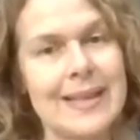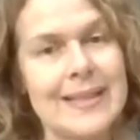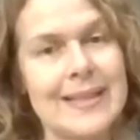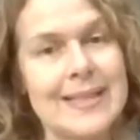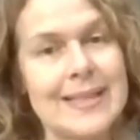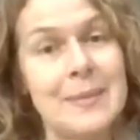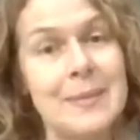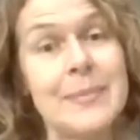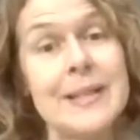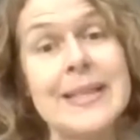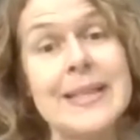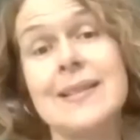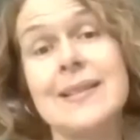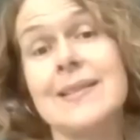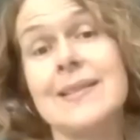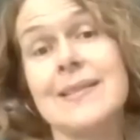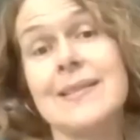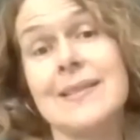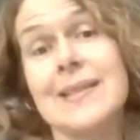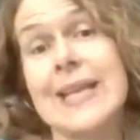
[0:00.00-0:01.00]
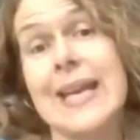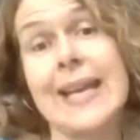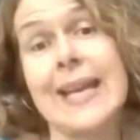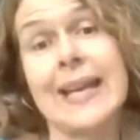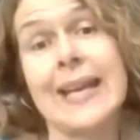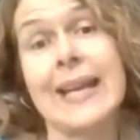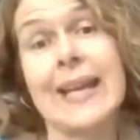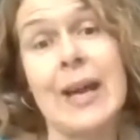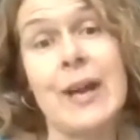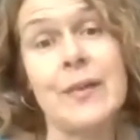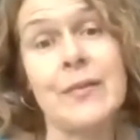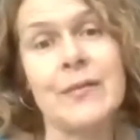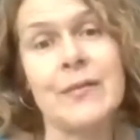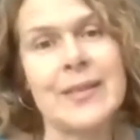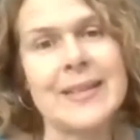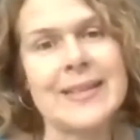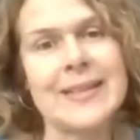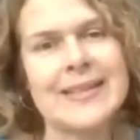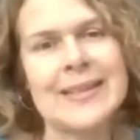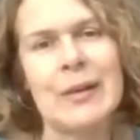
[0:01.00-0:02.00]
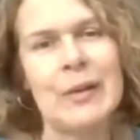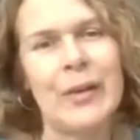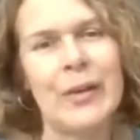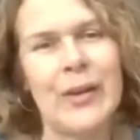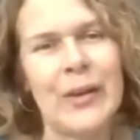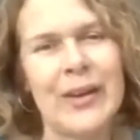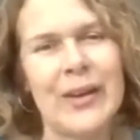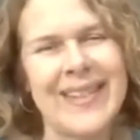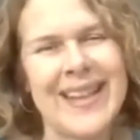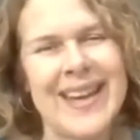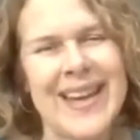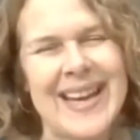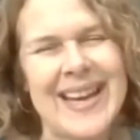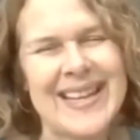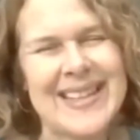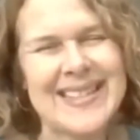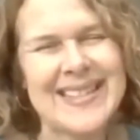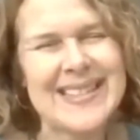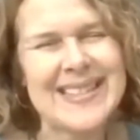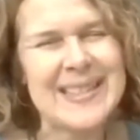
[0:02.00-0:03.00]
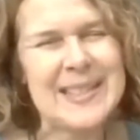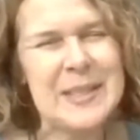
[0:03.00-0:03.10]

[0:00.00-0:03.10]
and somebody's taken it over. It's no longer theirs.